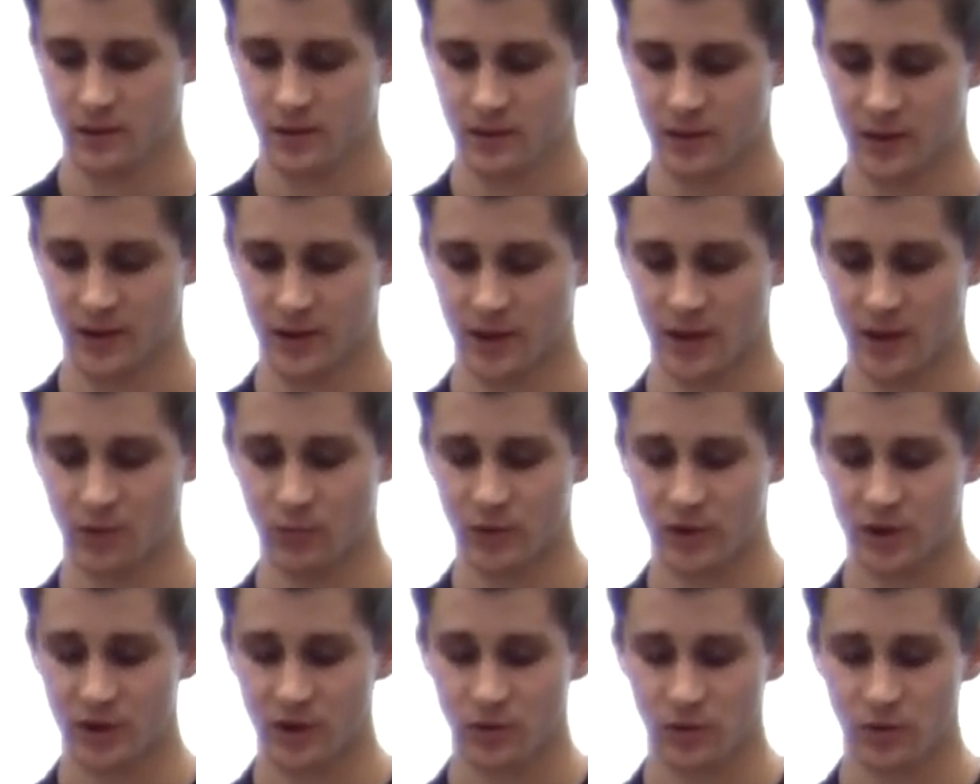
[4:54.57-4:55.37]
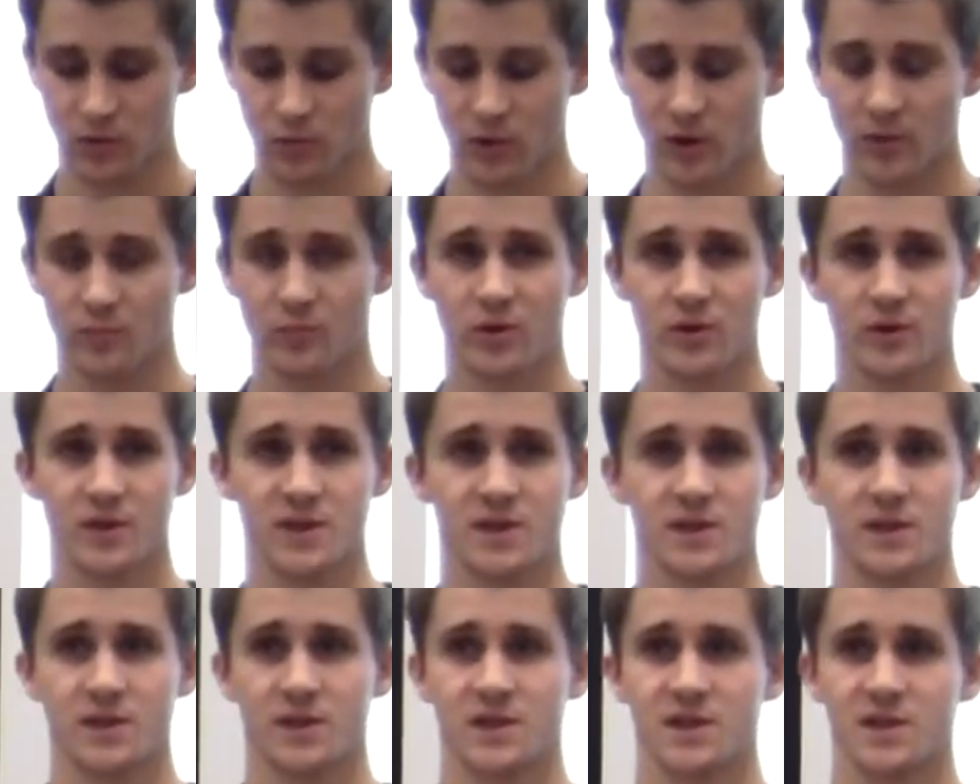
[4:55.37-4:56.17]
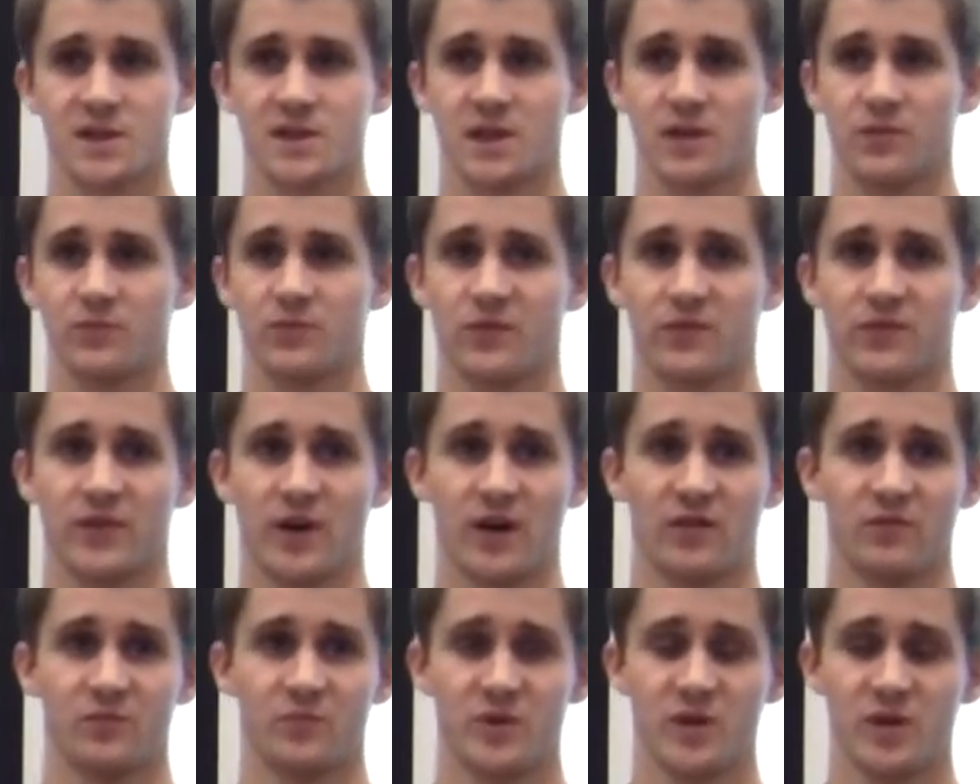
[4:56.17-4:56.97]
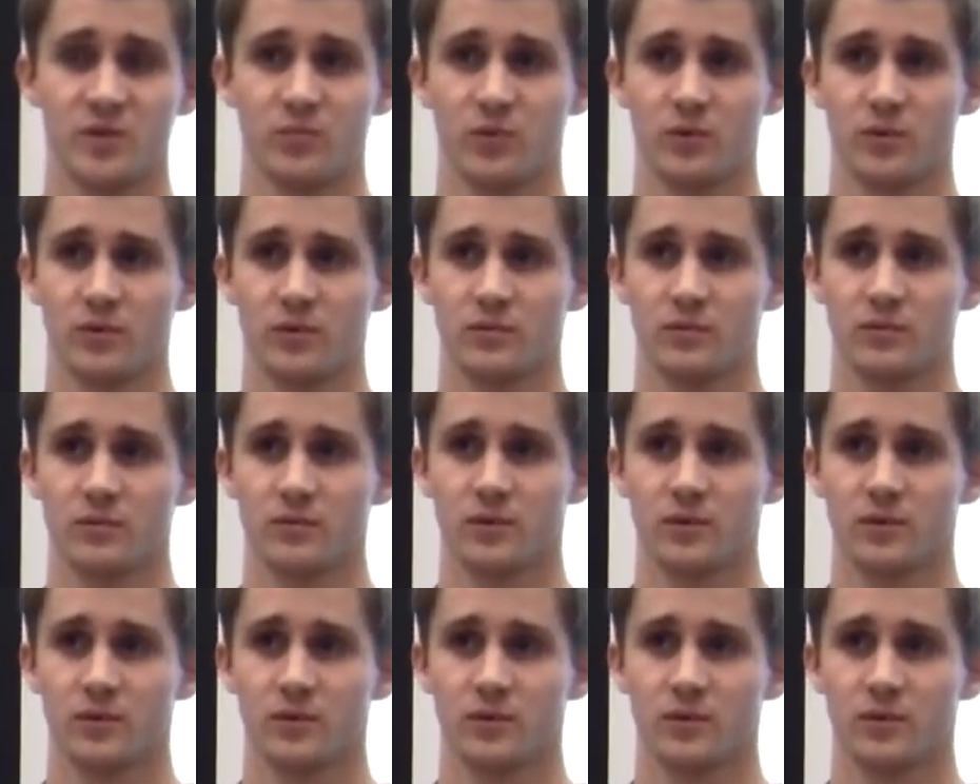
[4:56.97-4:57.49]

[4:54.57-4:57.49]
that they would kill the one person to save the 5 people.